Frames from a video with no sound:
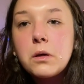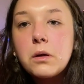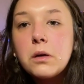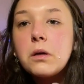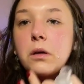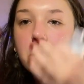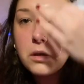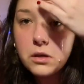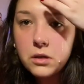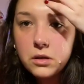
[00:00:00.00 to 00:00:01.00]

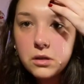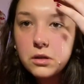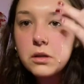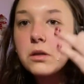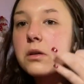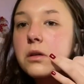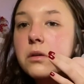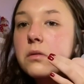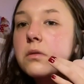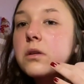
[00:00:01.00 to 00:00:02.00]
Oh,
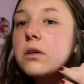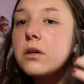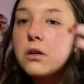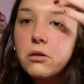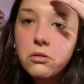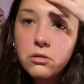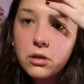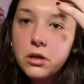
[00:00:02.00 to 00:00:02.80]
okay, ready, oh.